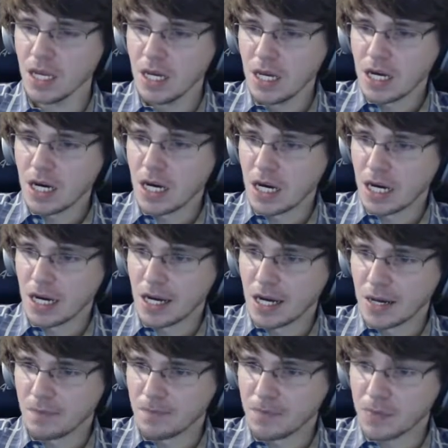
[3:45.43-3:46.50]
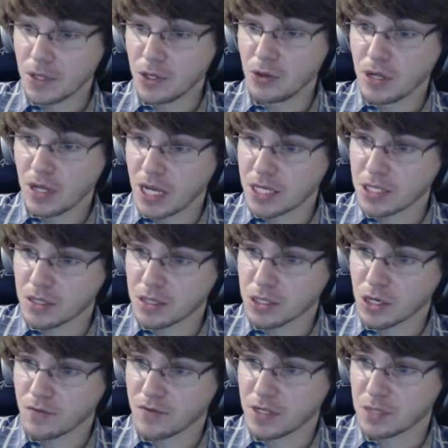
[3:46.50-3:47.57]
um, utilizing the
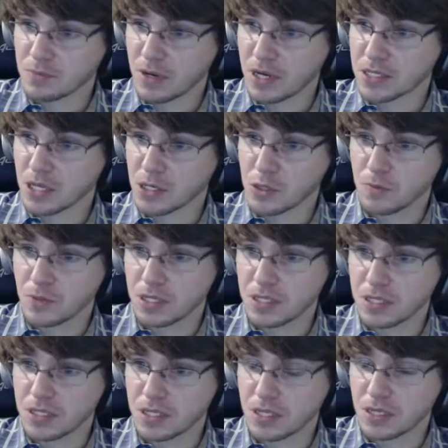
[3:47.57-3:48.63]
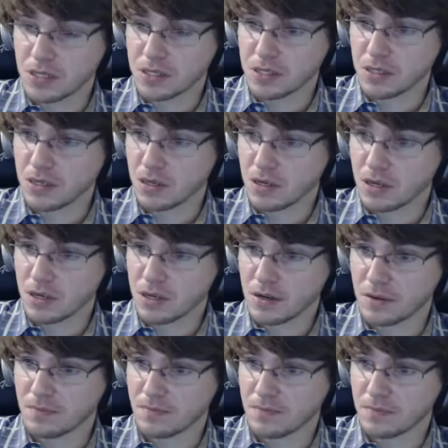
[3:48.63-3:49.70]
services by essential businesses.
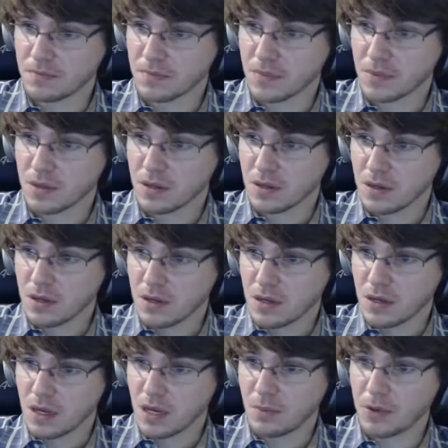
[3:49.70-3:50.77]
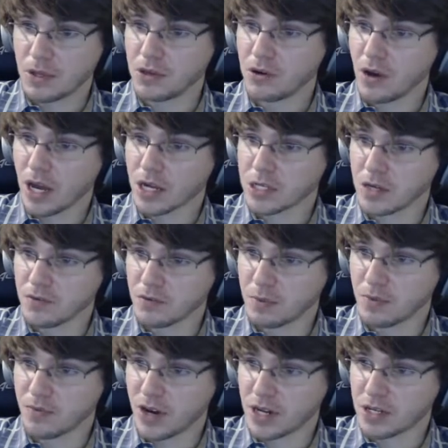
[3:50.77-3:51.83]
Um, and but you don't actually have to
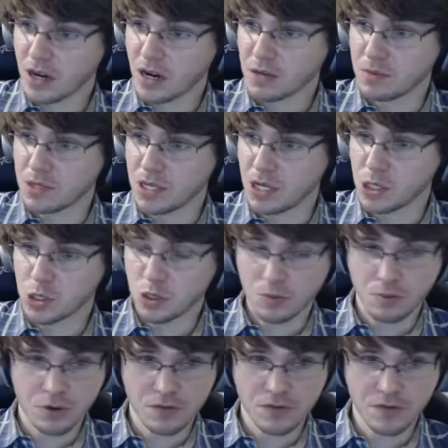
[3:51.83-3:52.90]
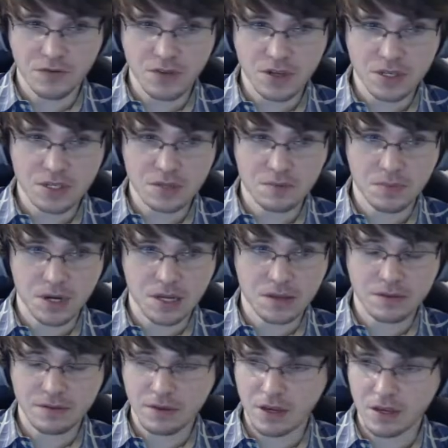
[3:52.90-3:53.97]
provide documentation or proof of this, but
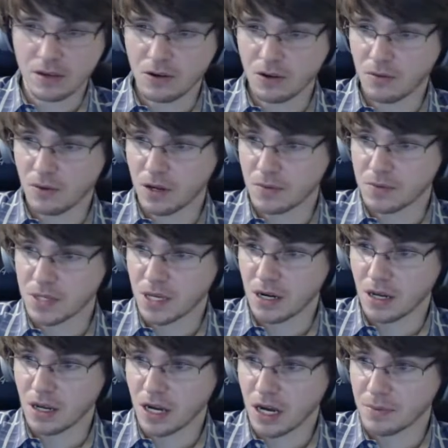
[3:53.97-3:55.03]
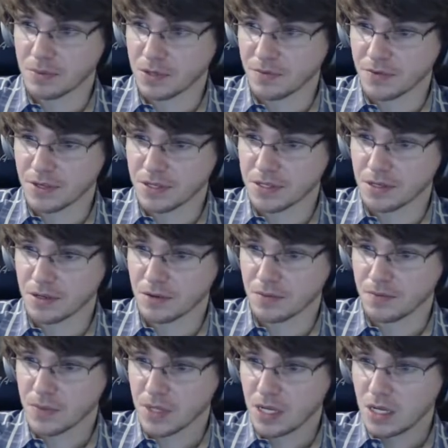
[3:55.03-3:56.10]
uh, you don't want to upset any cops over this though.
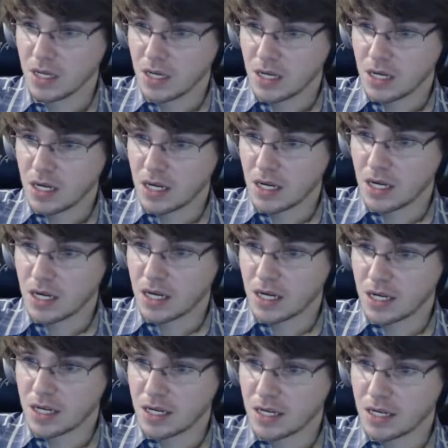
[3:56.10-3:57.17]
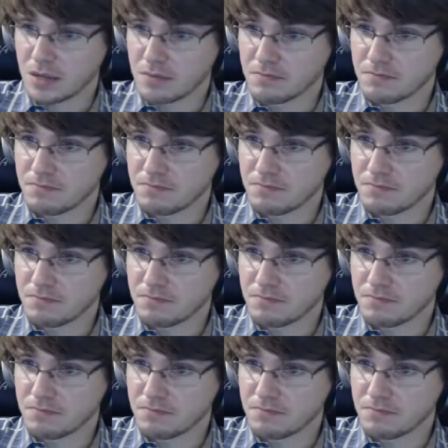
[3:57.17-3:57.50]
Um,